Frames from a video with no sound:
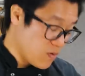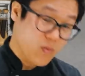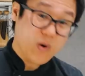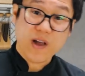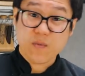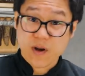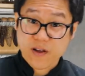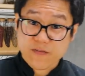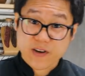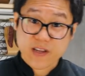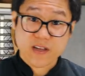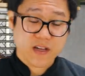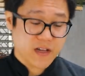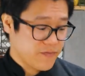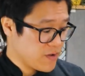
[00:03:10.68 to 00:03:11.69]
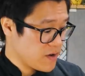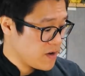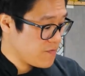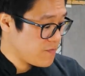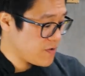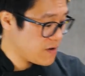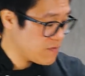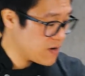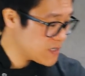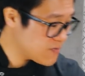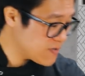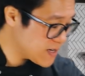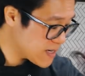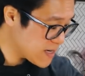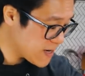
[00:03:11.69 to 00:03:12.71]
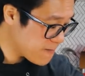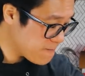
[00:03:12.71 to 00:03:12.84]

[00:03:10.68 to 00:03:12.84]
or white wine vinegar if you can't find rice vinegar.